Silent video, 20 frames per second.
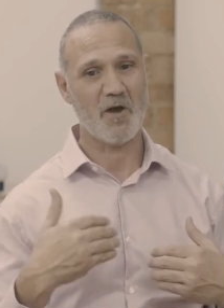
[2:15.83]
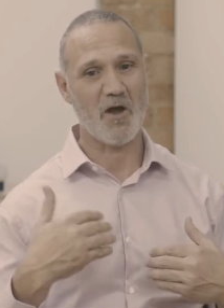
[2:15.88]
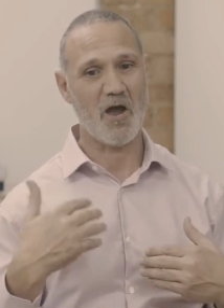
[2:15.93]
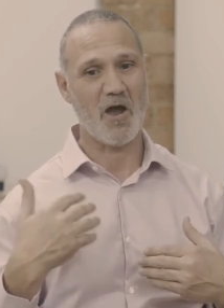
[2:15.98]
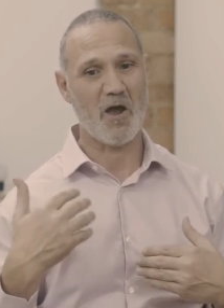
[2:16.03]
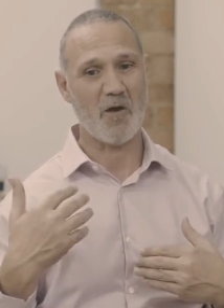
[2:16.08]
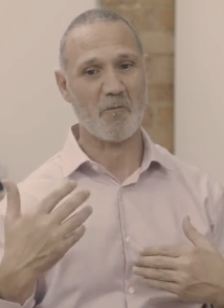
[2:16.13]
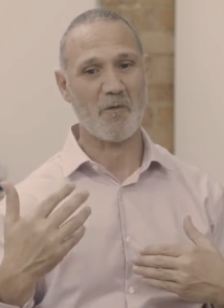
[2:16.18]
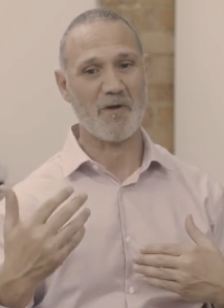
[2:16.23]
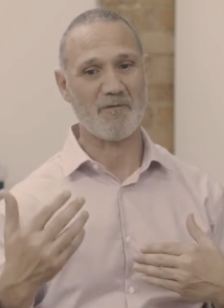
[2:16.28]

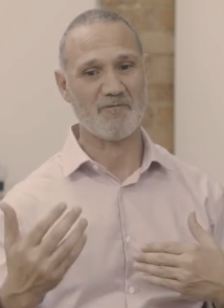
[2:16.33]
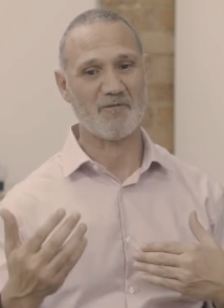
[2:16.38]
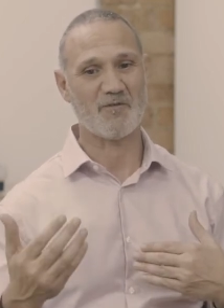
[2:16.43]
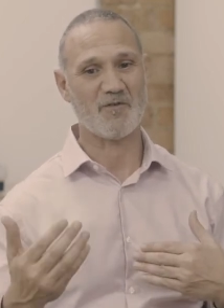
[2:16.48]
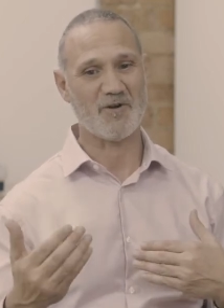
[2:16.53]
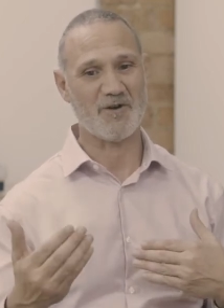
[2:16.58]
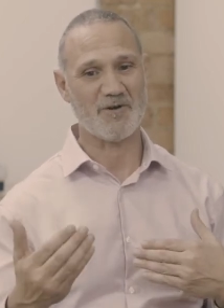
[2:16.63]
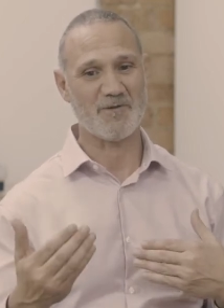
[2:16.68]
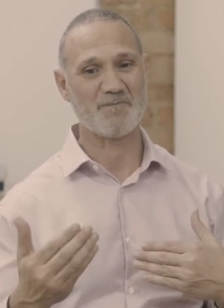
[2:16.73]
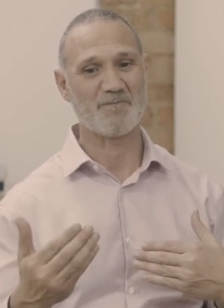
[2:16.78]

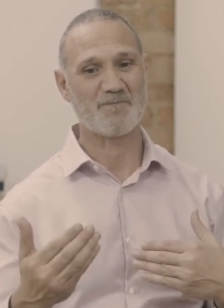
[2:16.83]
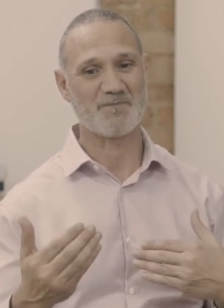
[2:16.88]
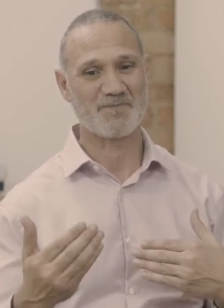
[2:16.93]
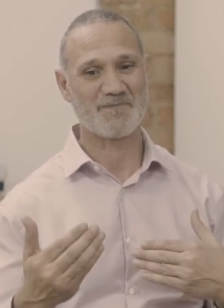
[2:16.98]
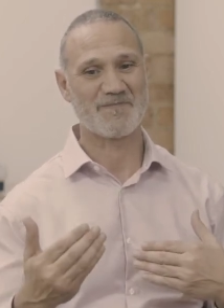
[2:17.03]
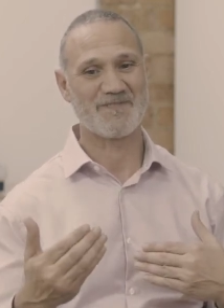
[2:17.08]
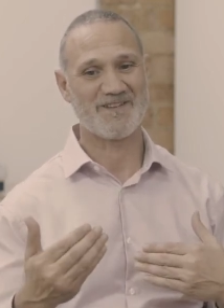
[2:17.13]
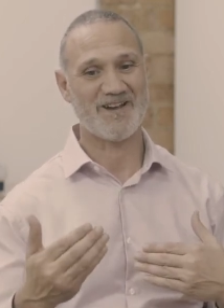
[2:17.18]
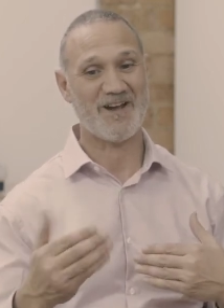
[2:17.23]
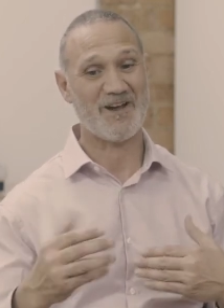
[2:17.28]

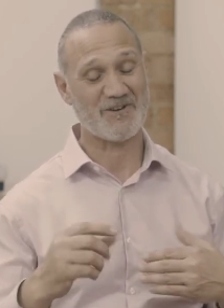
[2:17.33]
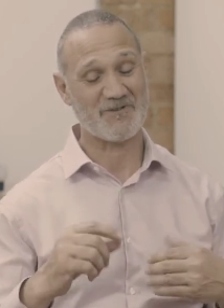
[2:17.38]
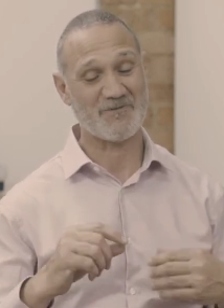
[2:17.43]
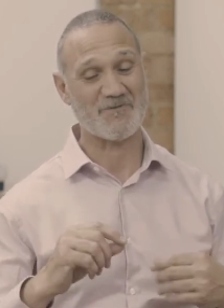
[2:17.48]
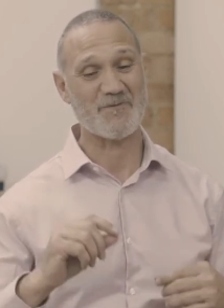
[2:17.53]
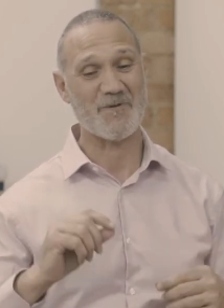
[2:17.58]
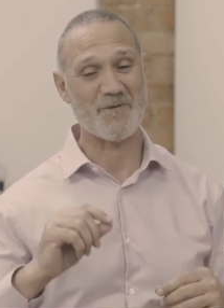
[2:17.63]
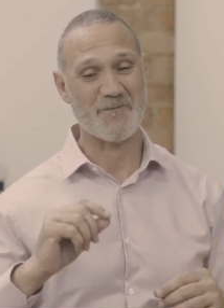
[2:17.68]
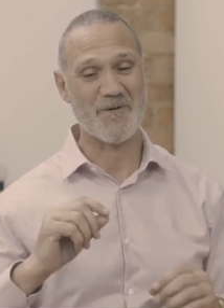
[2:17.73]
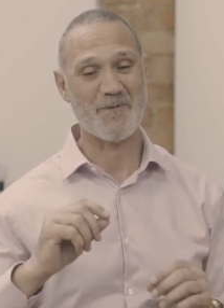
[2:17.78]
I
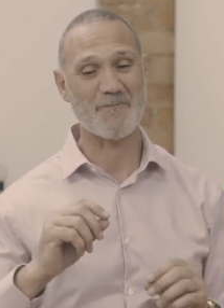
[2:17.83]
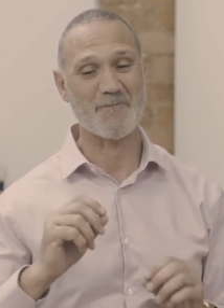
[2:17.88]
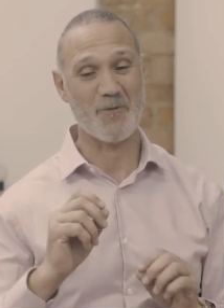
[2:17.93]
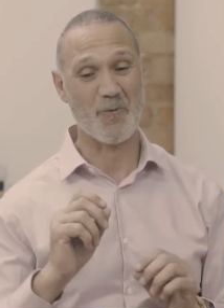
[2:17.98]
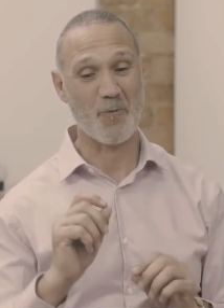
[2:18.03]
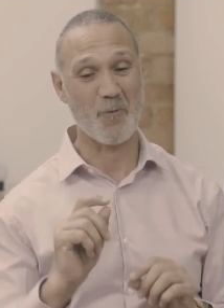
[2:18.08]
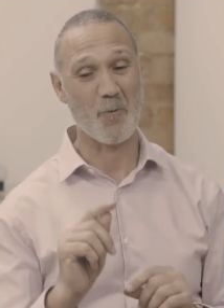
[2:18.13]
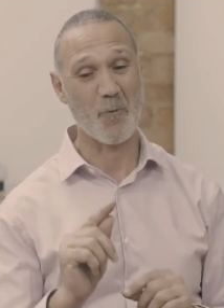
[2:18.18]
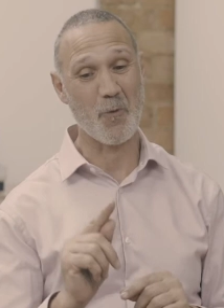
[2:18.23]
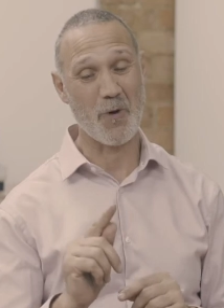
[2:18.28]
can remember
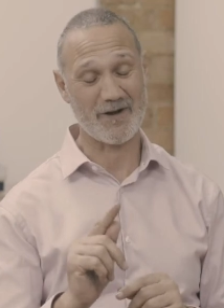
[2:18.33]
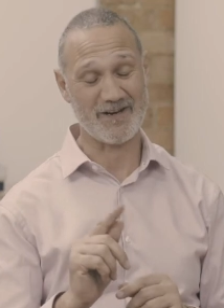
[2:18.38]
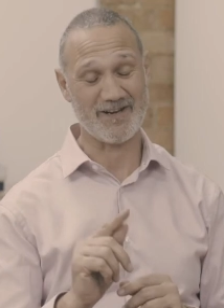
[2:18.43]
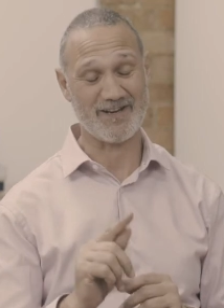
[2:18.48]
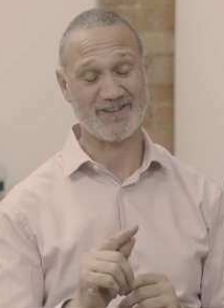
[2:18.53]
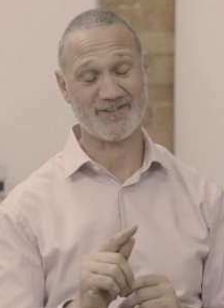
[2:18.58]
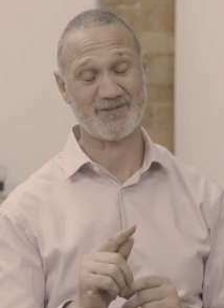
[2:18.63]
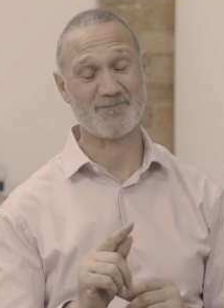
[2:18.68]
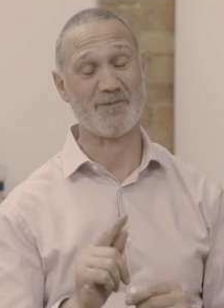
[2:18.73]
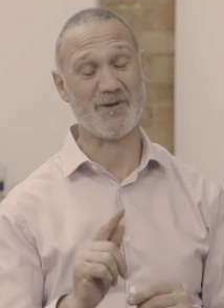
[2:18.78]
one
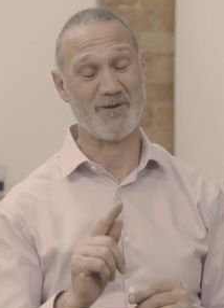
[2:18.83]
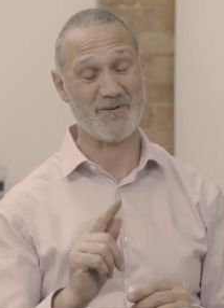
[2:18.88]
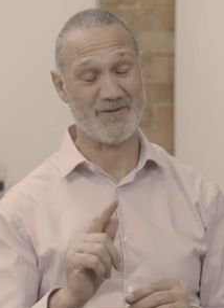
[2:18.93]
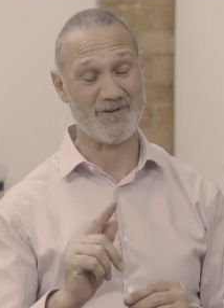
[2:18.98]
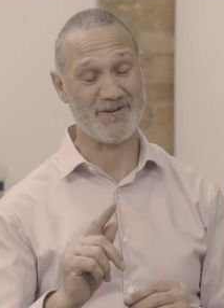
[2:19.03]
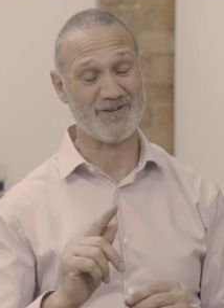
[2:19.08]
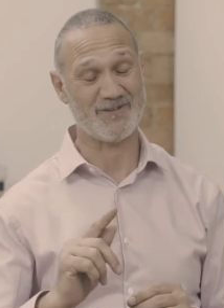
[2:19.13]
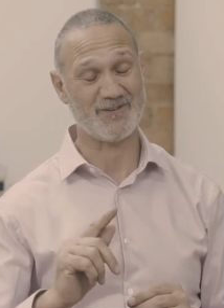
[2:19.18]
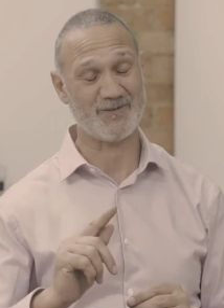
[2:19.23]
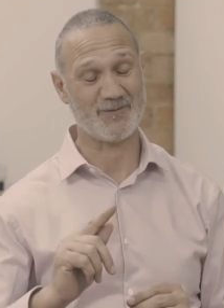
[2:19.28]

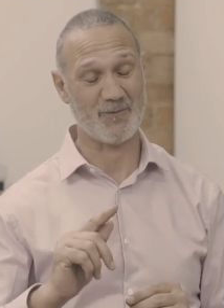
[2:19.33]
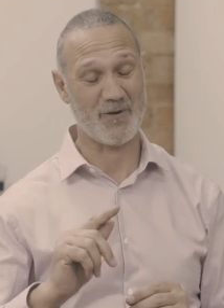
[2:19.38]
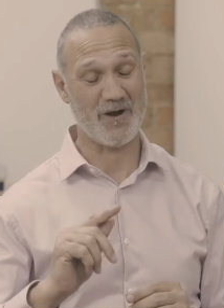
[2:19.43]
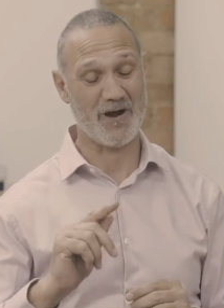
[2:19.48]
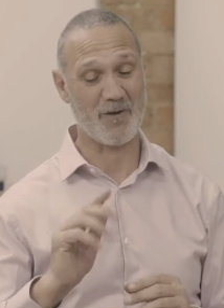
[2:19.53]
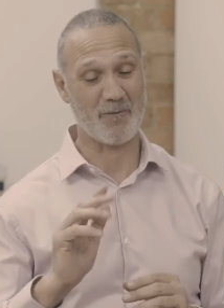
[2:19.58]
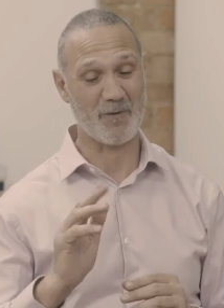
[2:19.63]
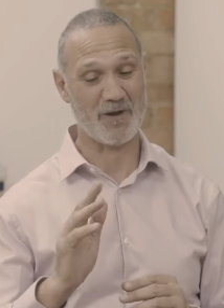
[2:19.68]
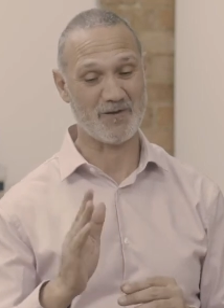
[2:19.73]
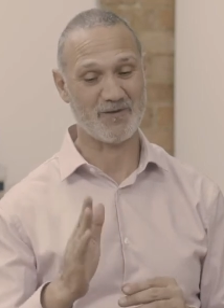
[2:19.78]
experience where
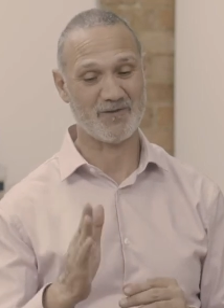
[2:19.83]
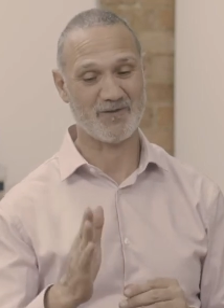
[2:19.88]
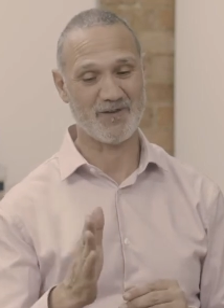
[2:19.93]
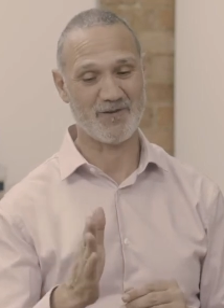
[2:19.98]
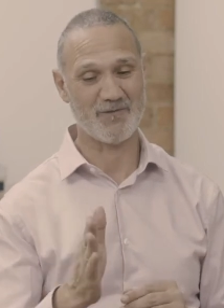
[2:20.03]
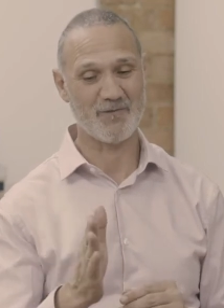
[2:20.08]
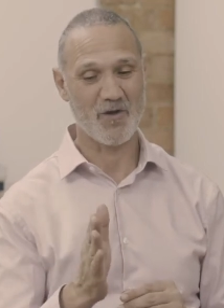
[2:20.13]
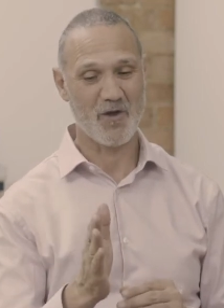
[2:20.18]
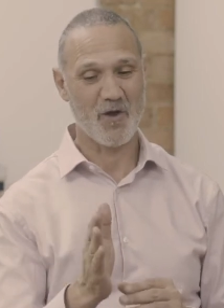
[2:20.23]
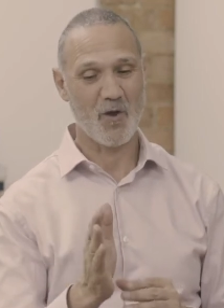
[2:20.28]
I went
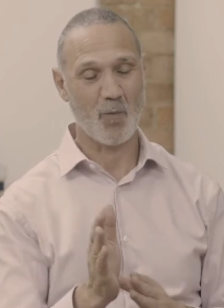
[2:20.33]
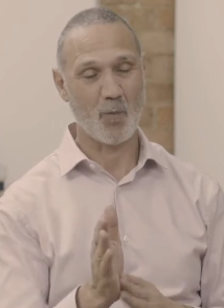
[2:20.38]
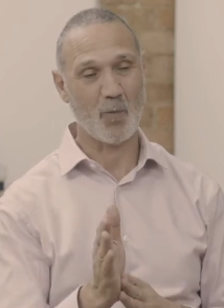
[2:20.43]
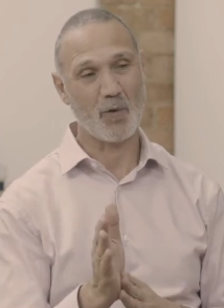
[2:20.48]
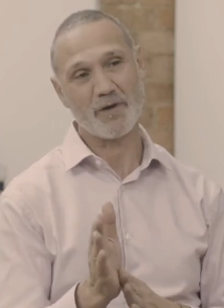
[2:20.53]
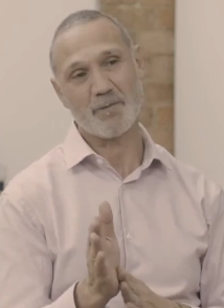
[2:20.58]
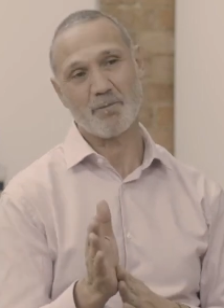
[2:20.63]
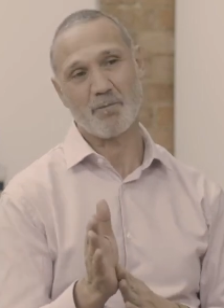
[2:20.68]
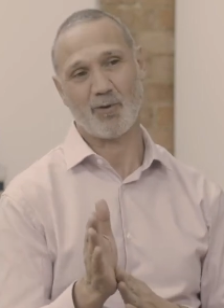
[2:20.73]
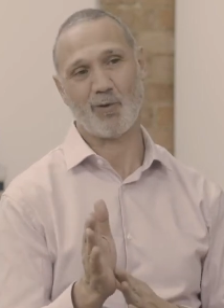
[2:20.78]
to
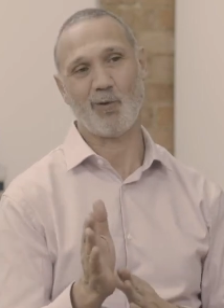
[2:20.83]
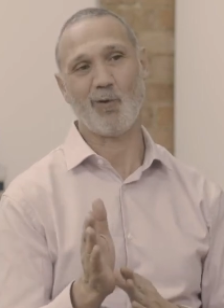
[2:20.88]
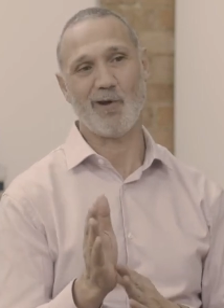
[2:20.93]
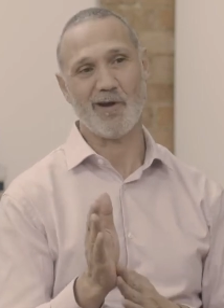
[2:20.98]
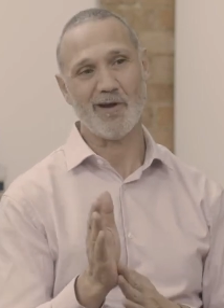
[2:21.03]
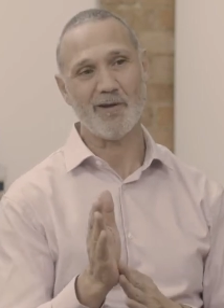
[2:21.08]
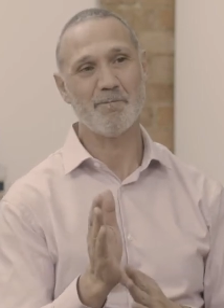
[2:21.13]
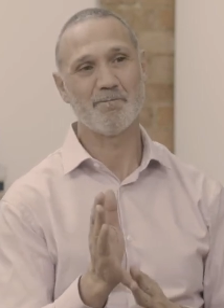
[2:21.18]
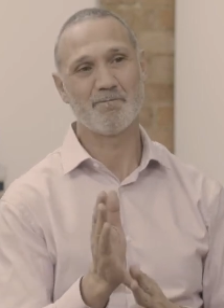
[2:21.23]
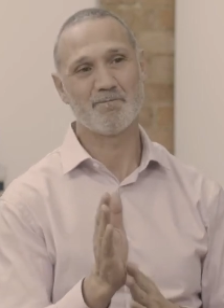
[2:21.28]
one
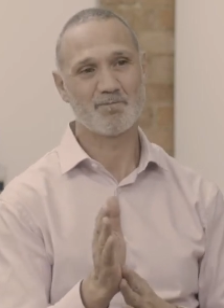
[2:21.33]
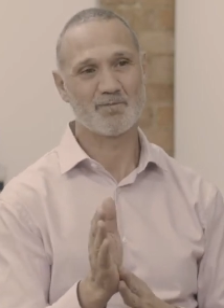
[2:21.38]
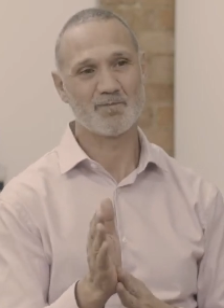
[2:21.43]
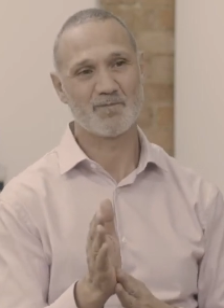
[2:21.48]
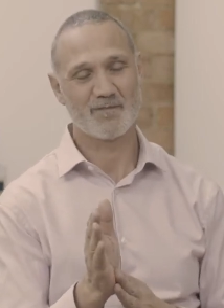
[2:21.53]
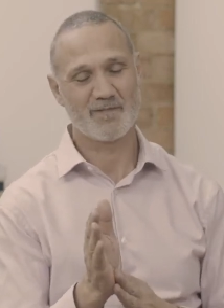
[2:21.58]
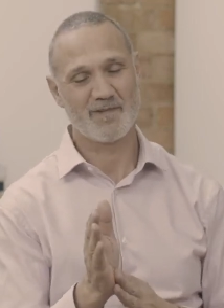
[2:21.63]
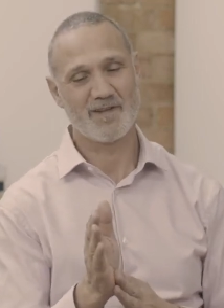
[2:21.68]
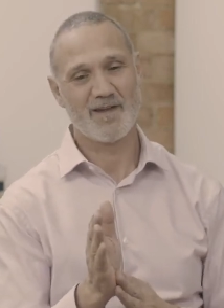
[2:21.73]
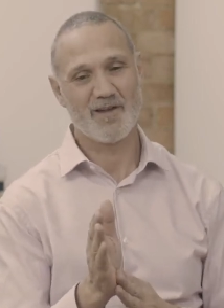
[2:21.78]
employer
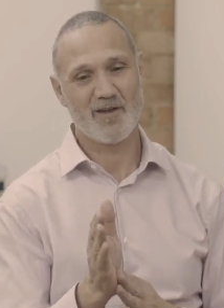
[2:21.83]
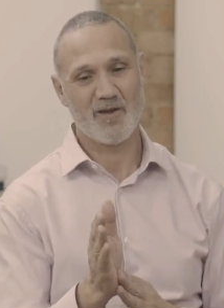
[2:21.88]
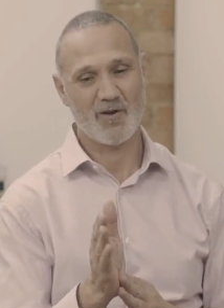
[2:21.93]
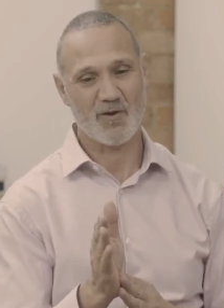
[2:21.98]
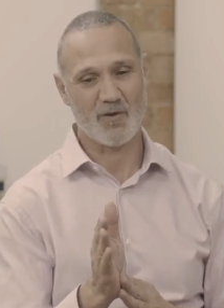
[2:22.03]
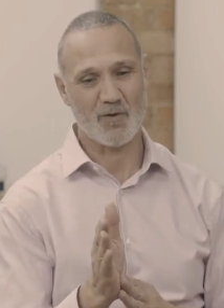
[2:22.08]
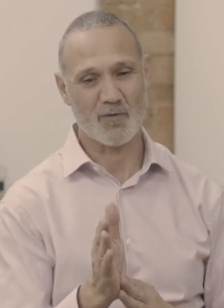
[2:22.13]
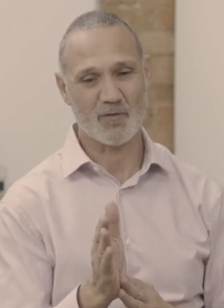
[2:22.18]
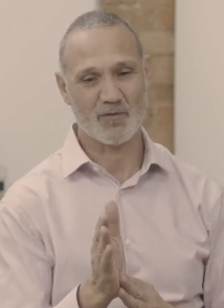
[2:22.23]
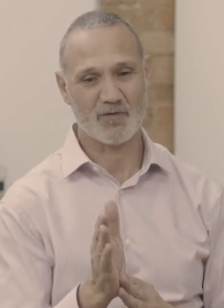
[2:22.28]

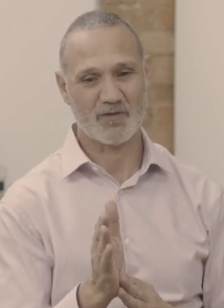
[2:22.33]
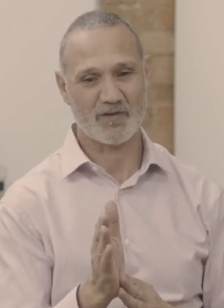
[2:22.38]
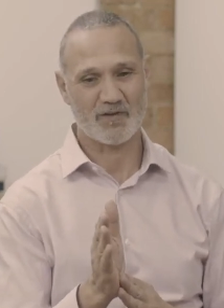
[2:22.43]
who